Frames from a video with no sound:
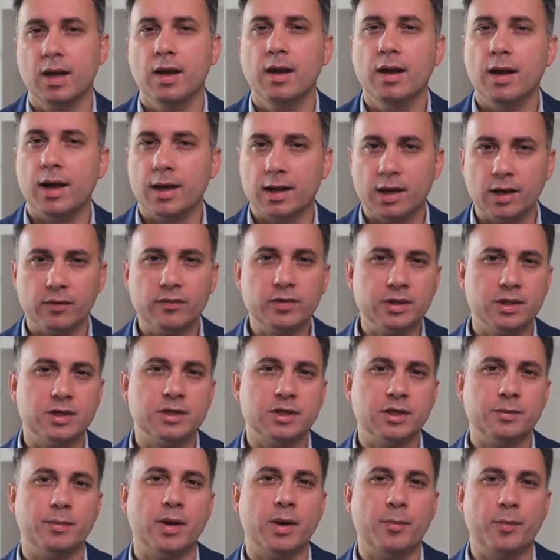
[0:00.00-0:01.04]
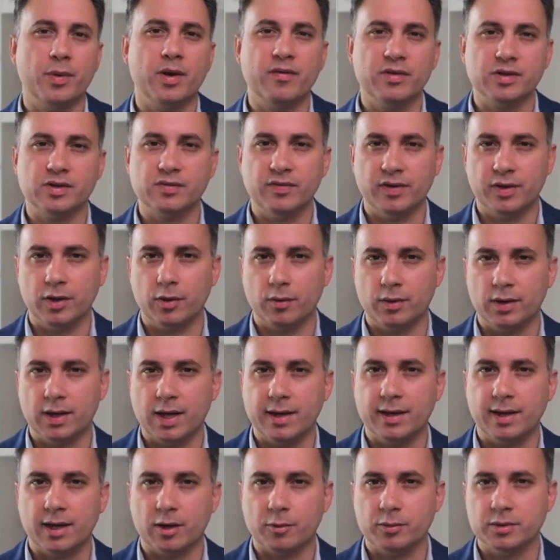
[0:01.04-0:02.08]
I covered this in my previous video on land
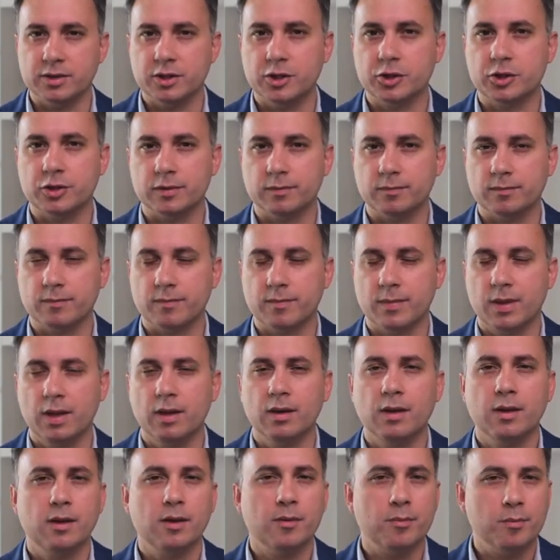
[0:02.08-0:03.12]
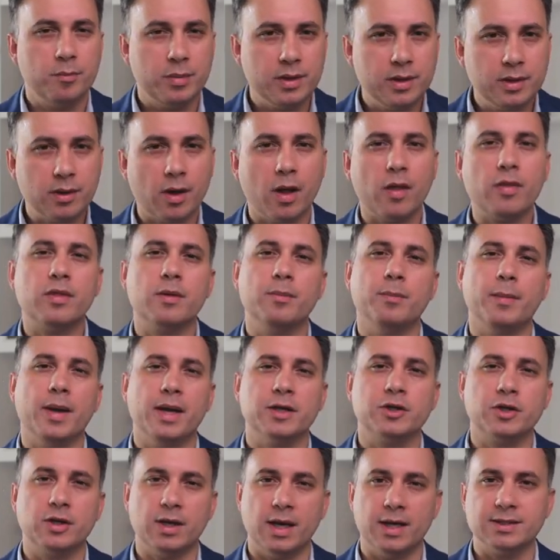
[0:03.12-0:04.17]
acquisition. Beyond the
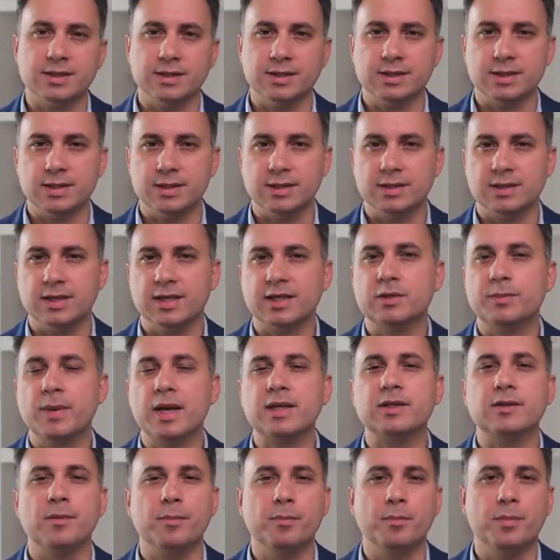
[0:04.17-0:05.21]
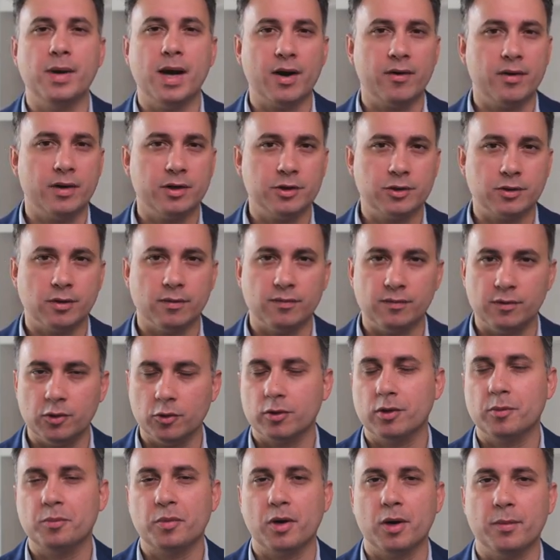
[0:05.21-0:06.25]
major licenses, expect a barrage of
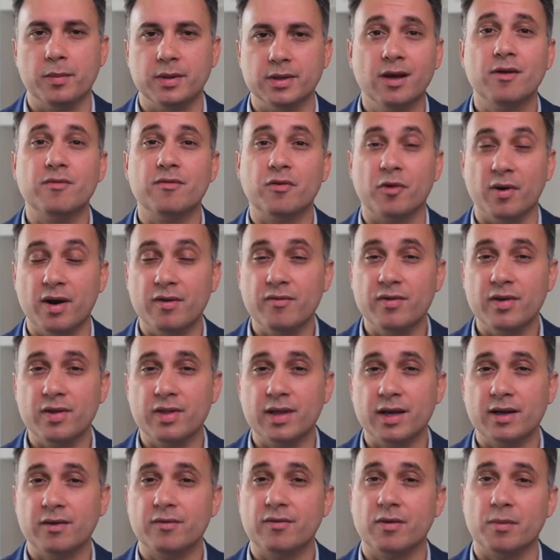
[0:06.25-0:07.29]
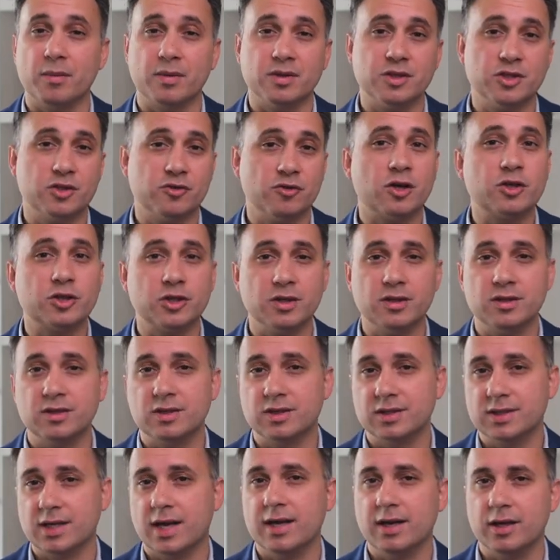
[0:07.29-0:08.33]
local permits for everything from construction to
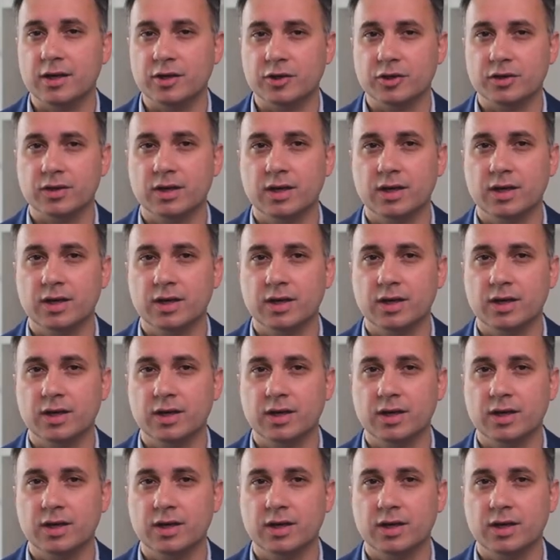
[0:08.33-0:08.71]
signage.